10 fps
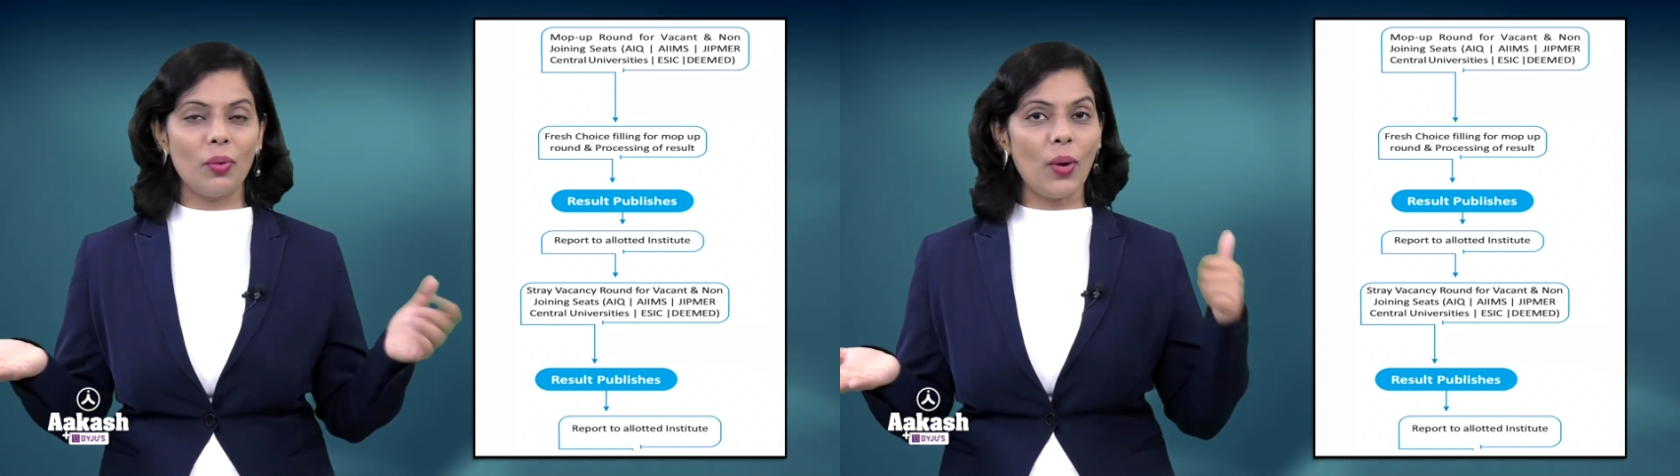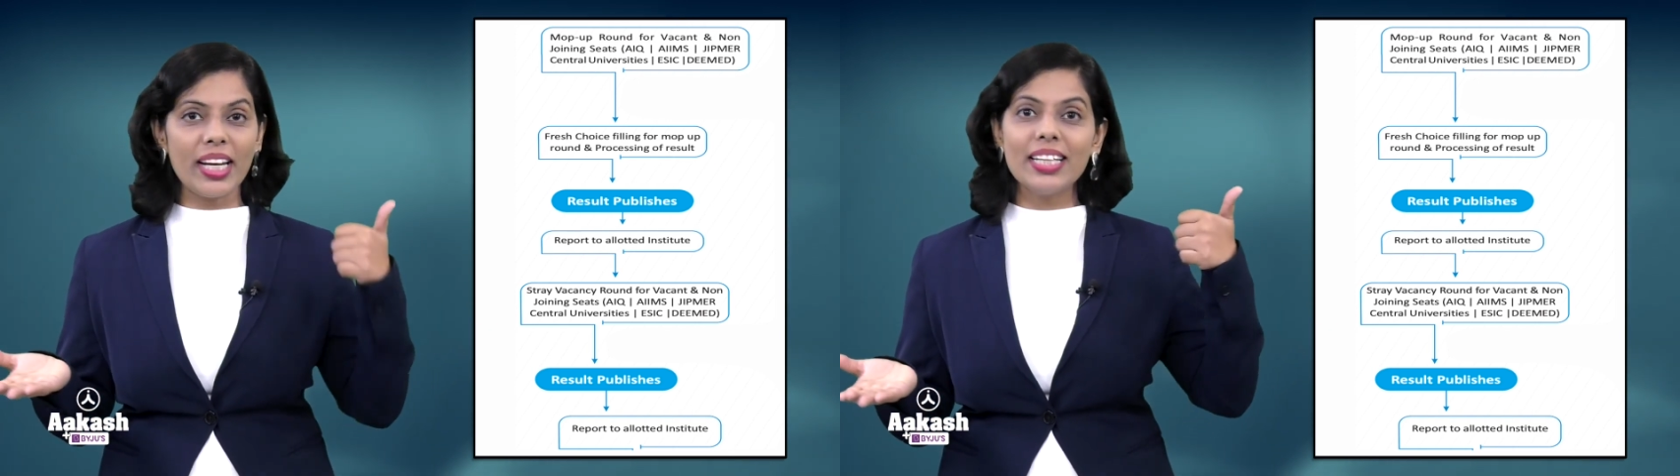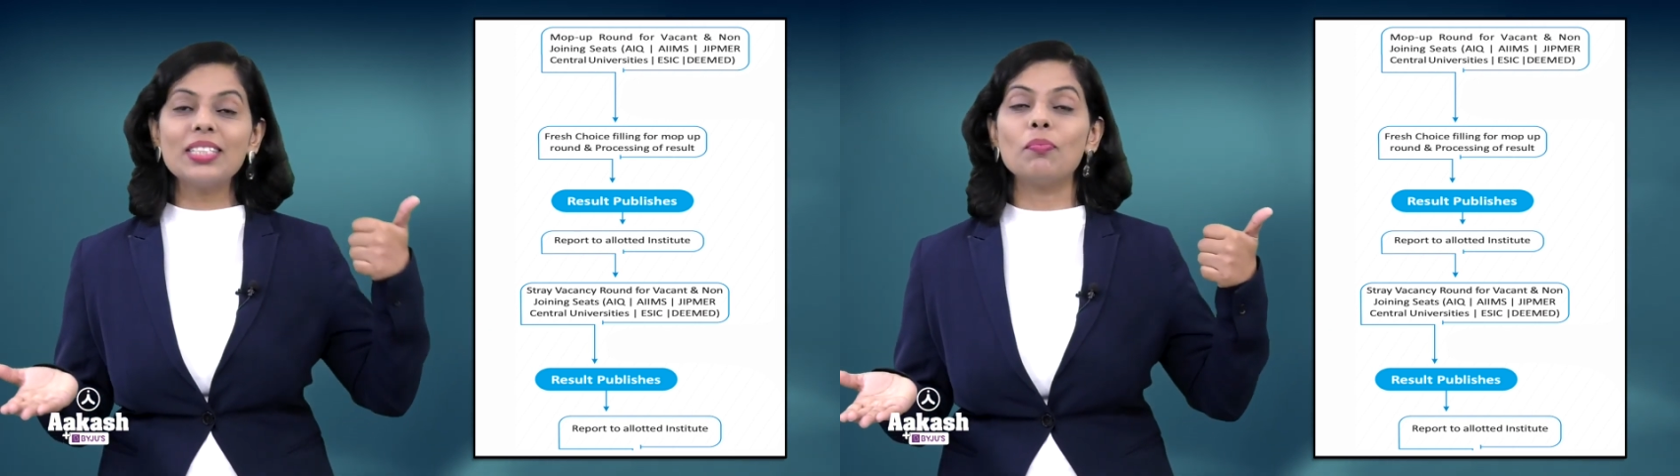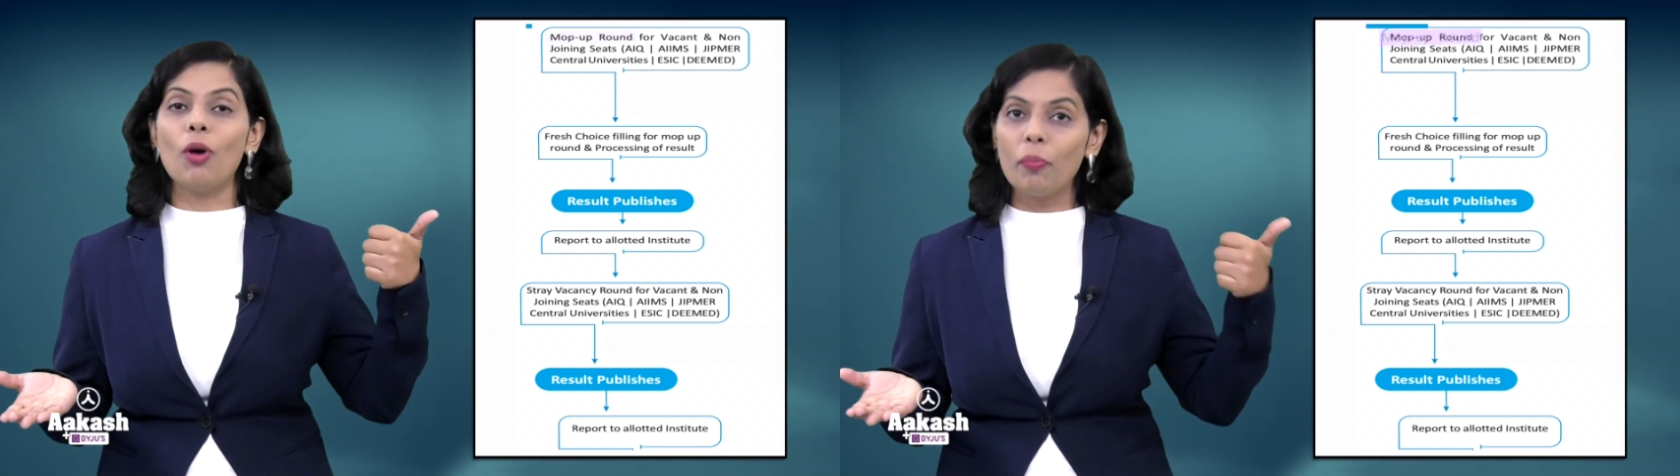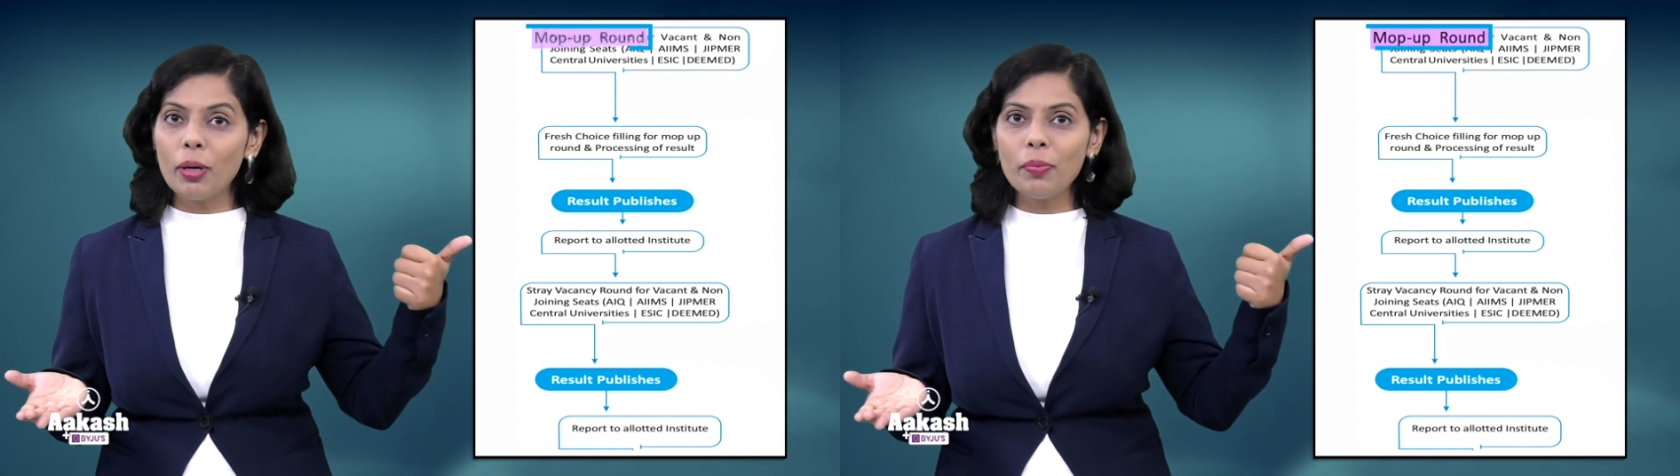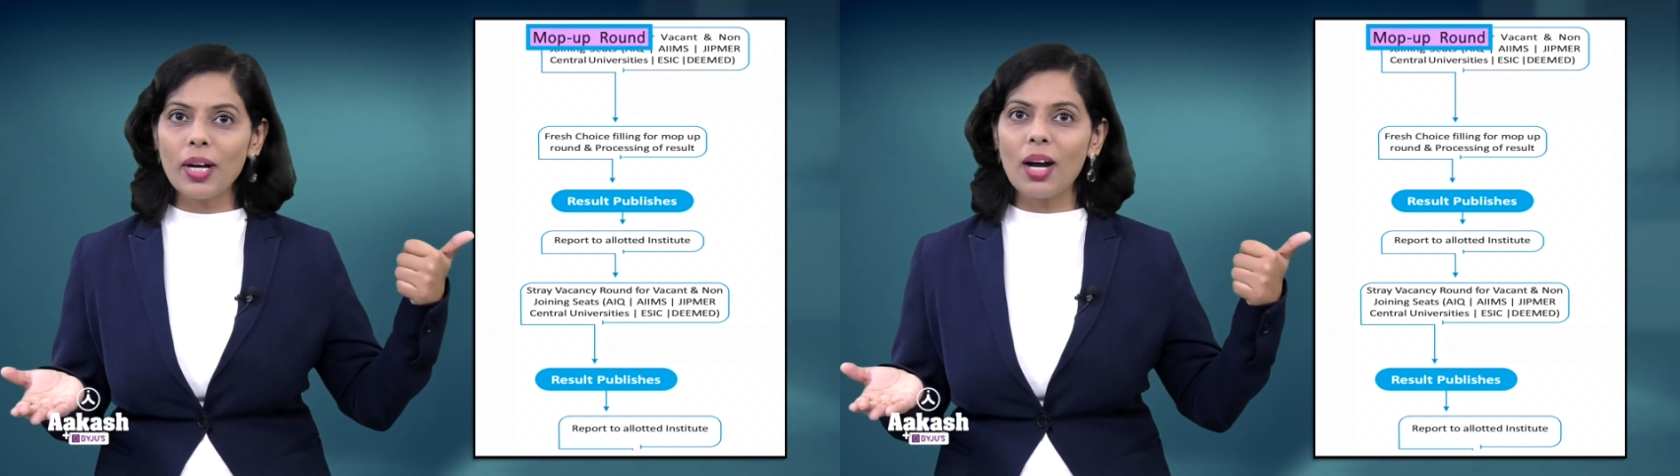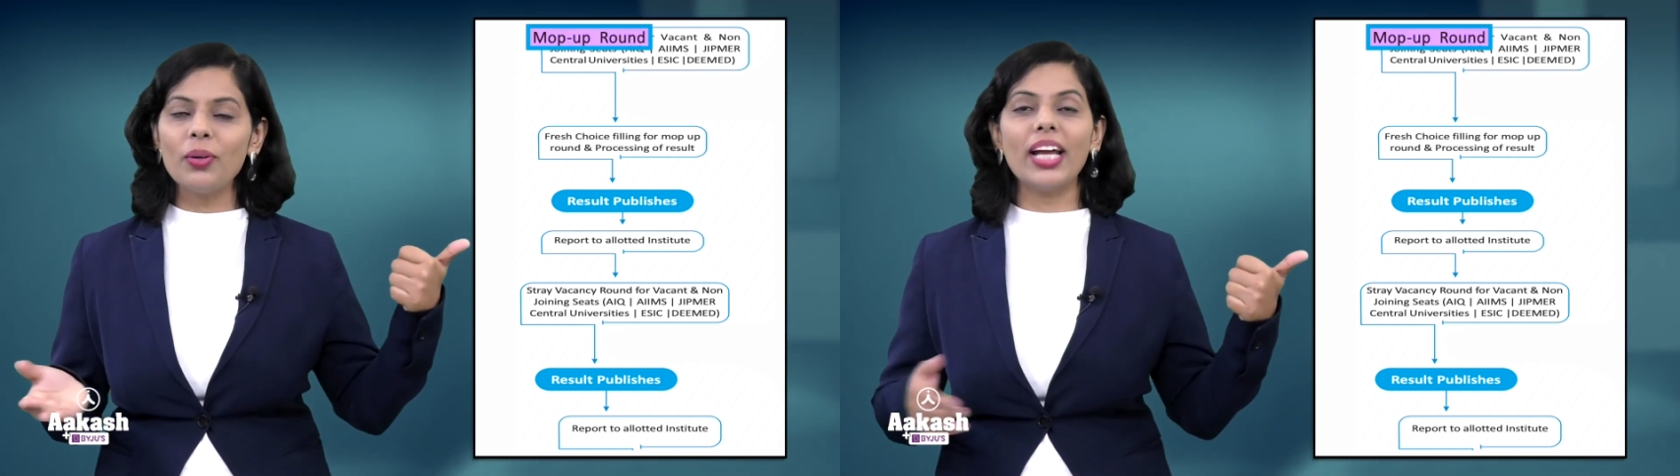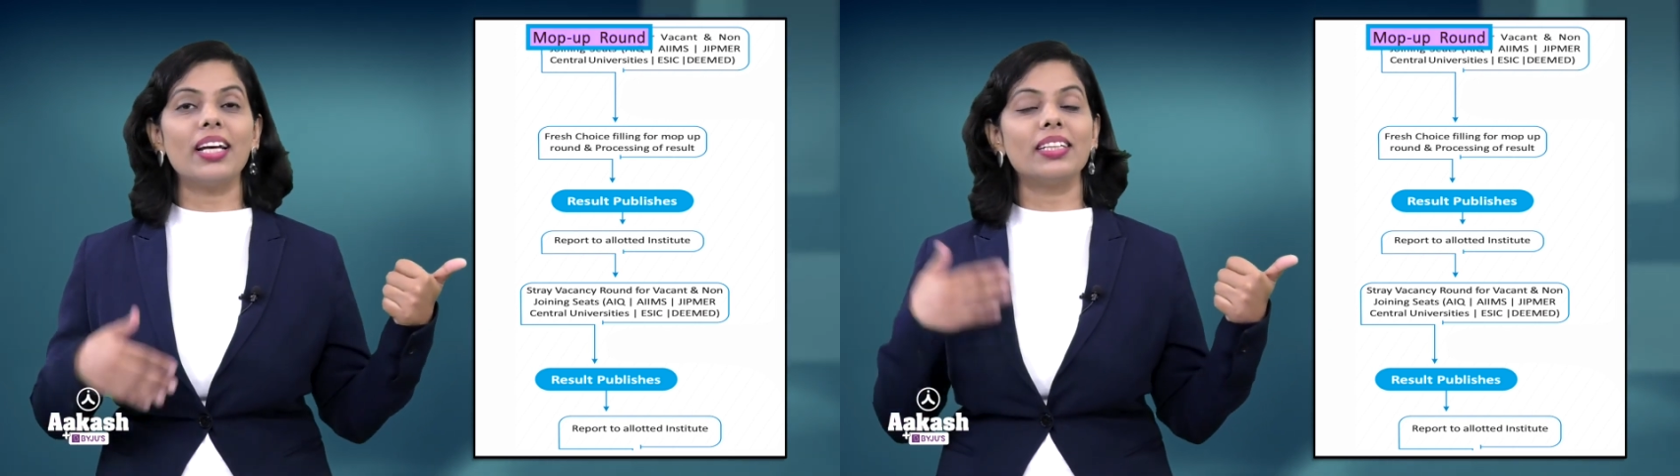The one is mop-up
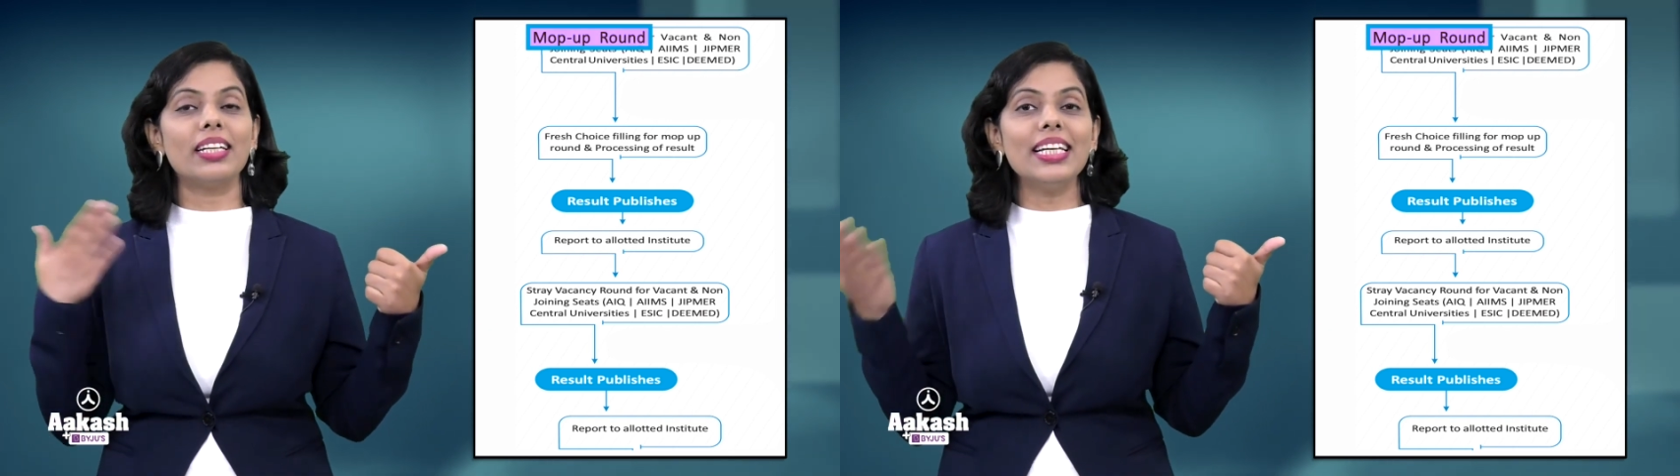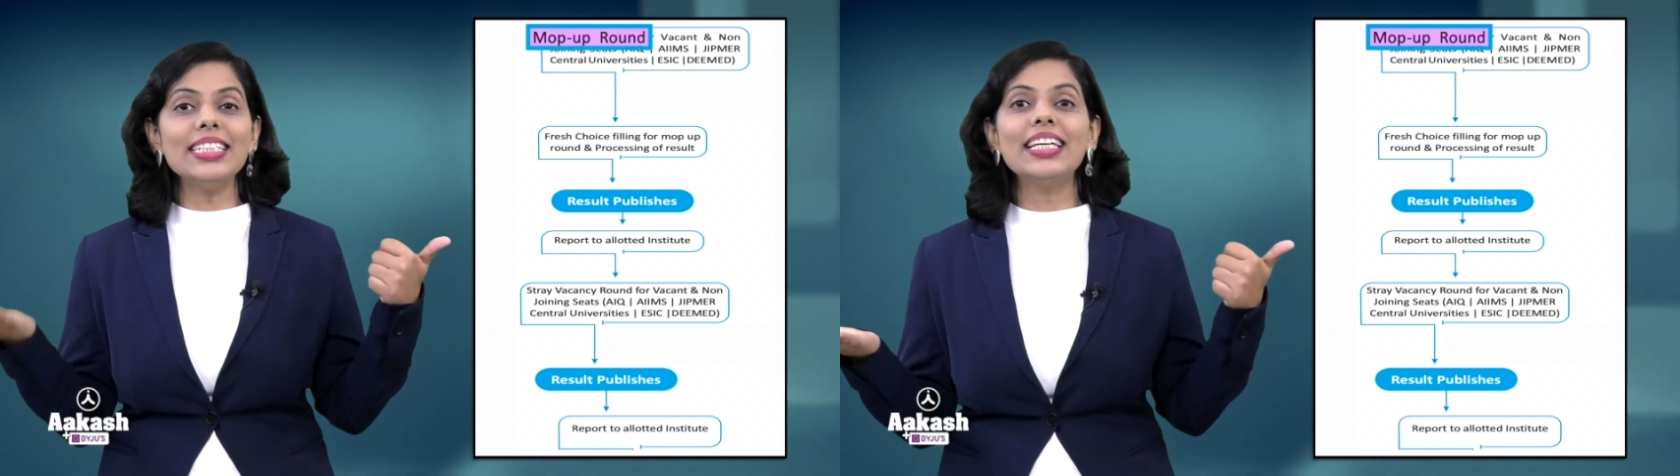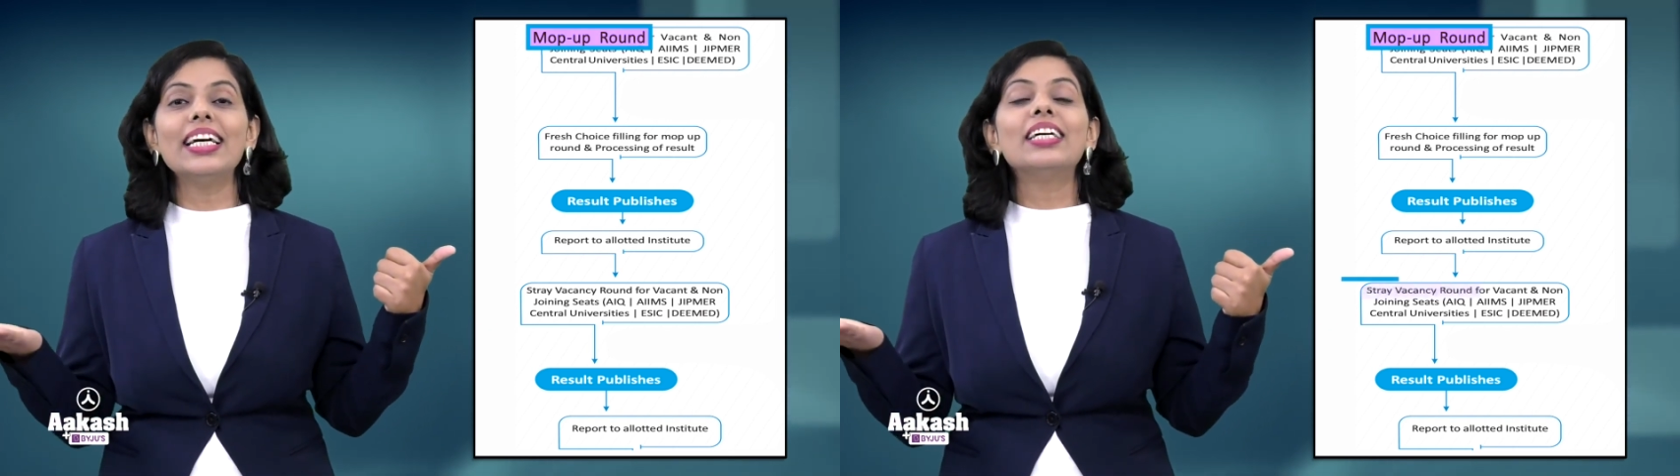round another is